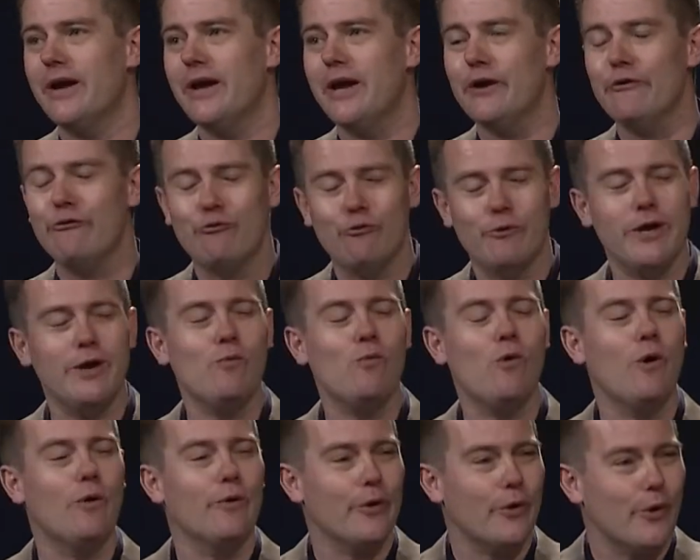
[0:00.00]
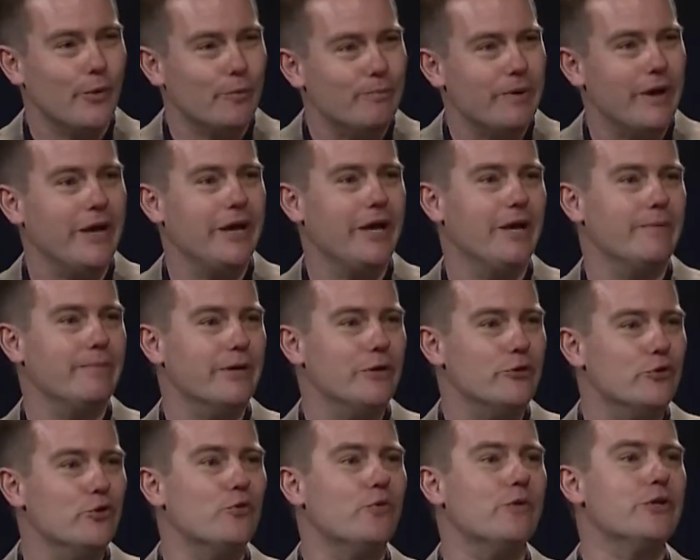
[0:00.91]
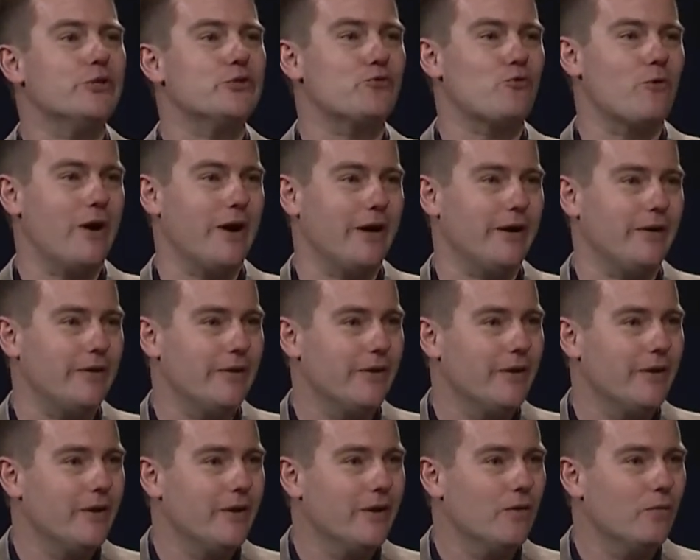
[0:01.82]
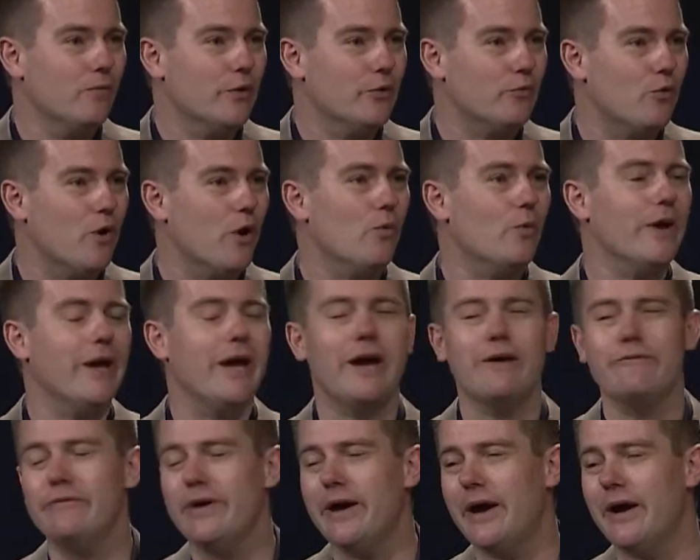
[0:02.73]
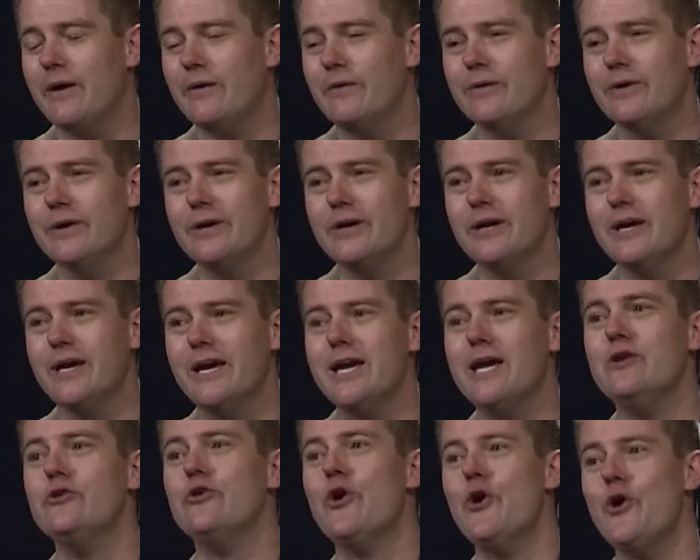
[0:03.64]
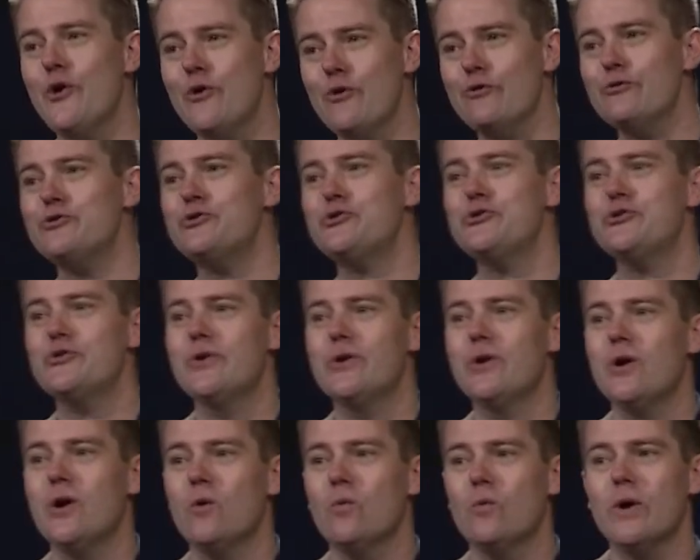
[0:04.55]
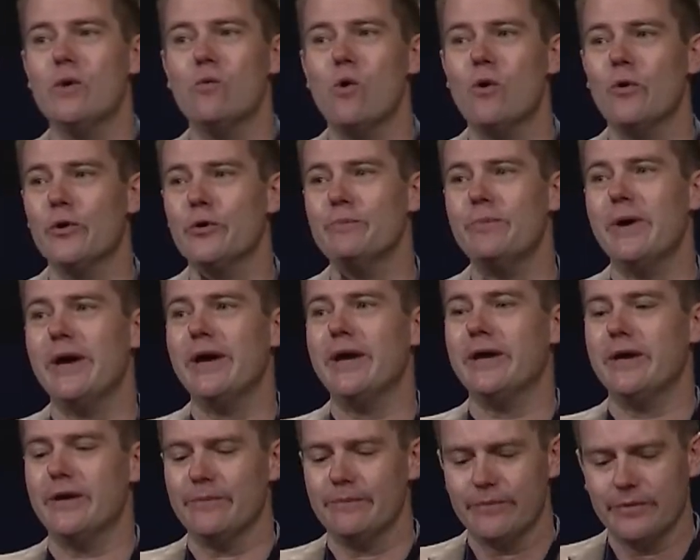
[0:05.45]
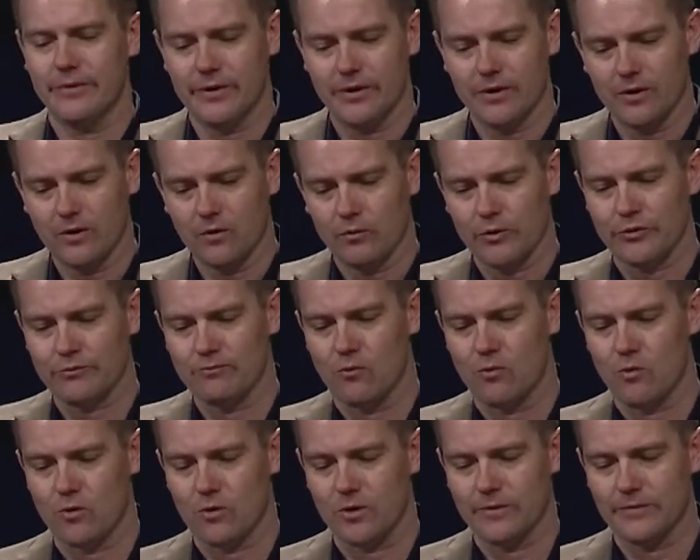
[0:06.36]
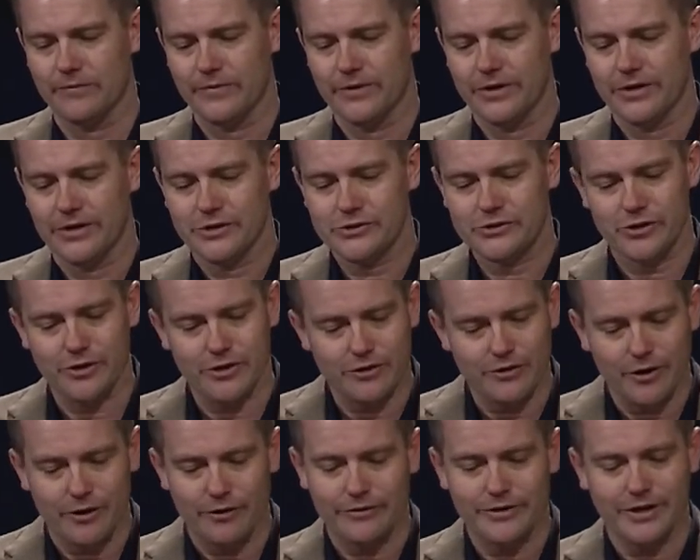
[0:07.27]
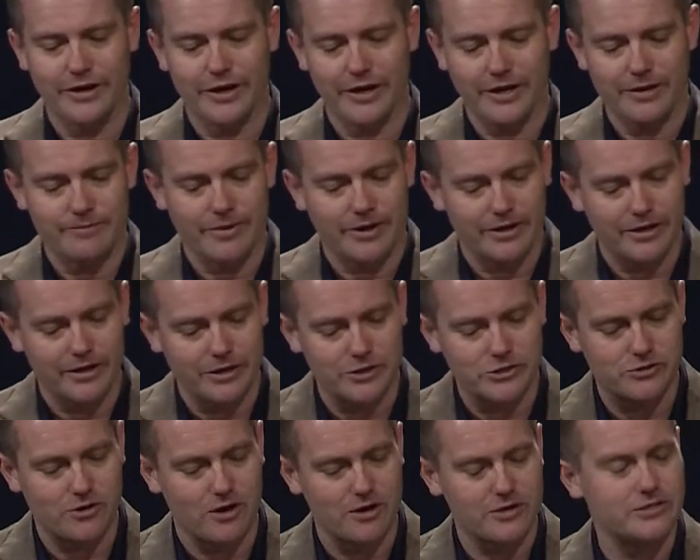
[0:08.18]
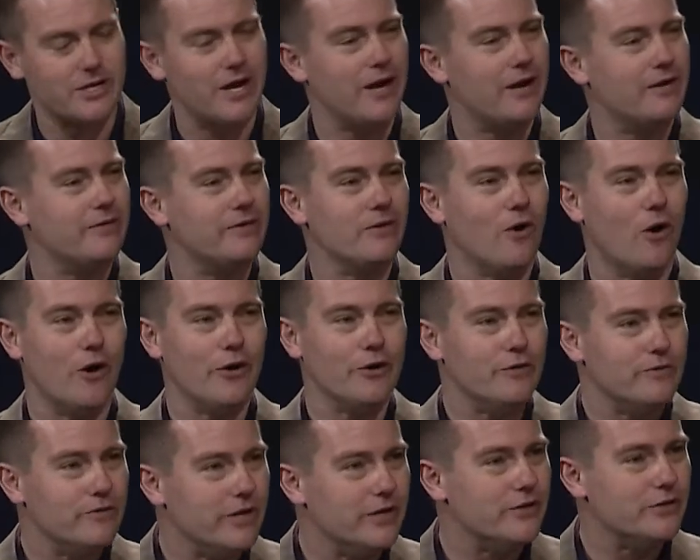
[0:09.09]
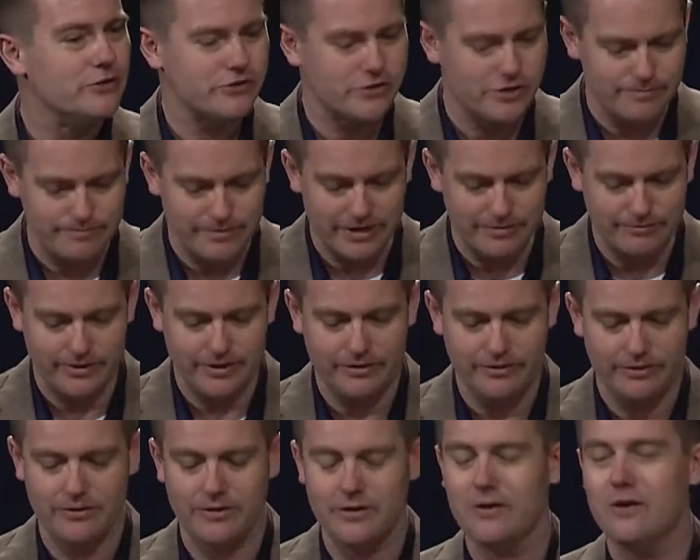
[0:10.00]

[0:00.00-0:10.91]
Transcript: If we won't obey Him and do what's right with what we have now, He knows we won't obey Him with more. So you don't need any money to start tithing, all you need is commitment.